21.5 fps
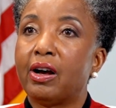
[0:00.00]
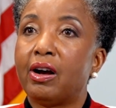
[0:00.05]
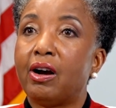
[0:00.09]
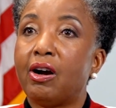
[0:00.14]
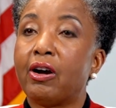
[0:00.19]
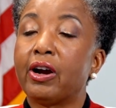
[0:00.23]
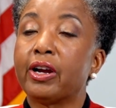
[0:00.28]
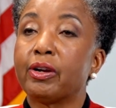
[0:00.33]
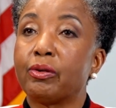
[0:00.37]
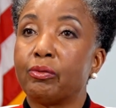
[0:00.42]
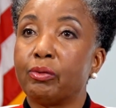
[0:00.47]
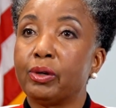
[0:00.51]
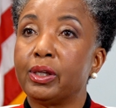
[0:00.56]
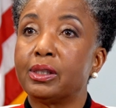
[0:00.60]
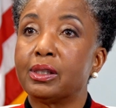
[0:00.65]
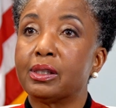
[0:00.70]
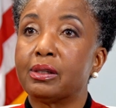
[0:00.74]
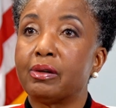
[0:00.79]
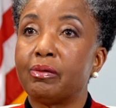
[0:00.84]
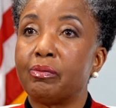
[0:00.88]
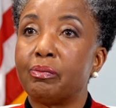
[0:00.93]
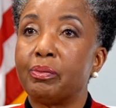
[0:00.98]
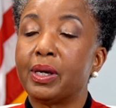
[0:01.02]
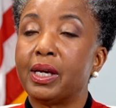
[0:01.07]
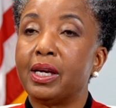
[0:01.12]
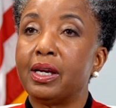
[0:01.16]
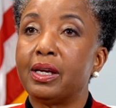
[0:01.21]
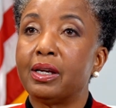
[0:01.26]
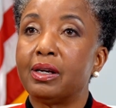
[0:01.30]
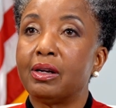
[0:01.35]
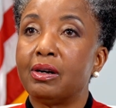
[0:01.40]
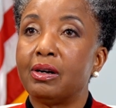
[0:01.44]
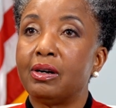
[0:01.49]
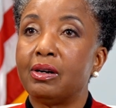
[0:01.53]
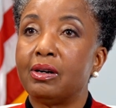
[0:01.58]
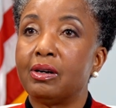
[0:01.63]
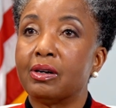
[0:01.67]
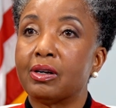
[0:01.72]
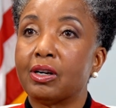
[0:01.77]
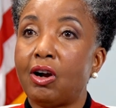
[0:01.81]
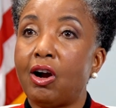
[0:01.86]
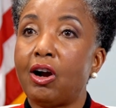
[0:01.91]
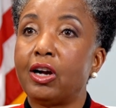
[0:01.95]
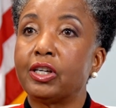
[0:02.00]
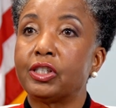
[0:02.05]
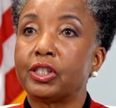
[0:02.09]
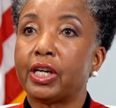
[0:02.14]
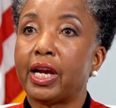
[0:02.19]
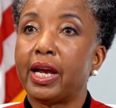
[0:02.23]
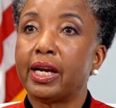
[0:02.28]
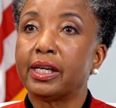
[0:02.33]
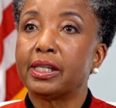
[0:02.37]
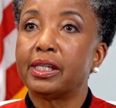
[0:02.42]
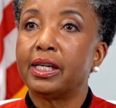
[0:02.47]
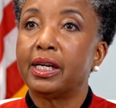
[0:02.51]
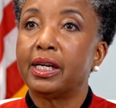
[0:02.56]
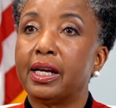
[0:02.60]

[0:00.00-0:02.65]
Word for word: are at risk of being uh, carjacked,